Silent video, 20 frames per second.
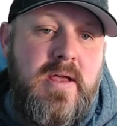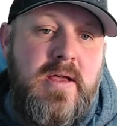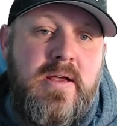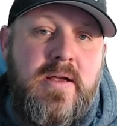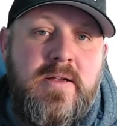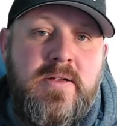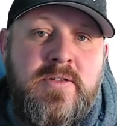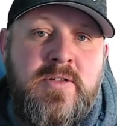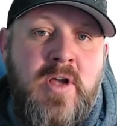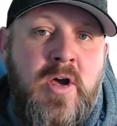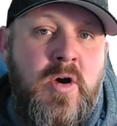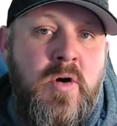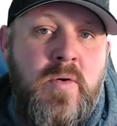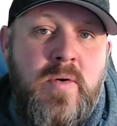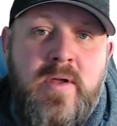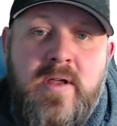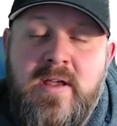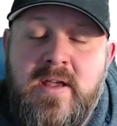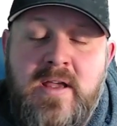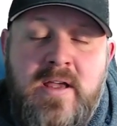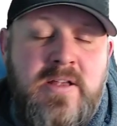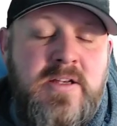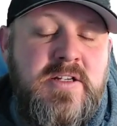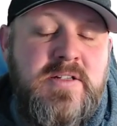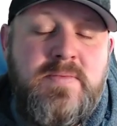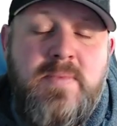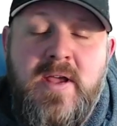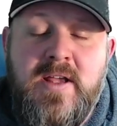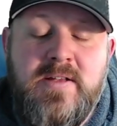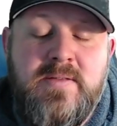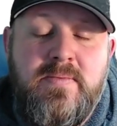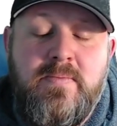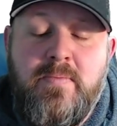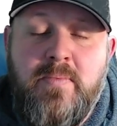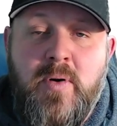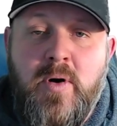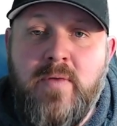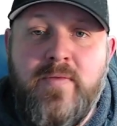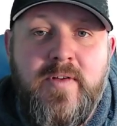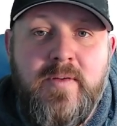So it just makes
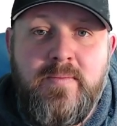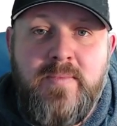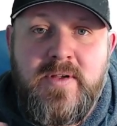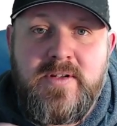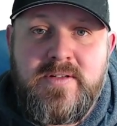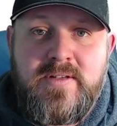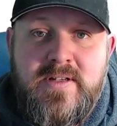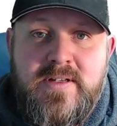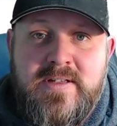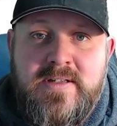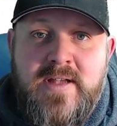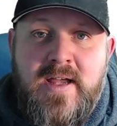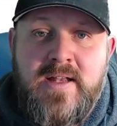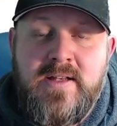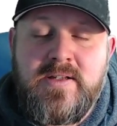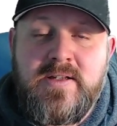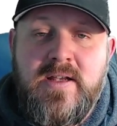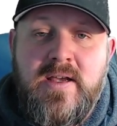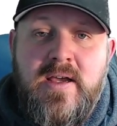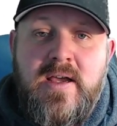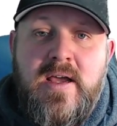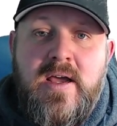perfect business sense,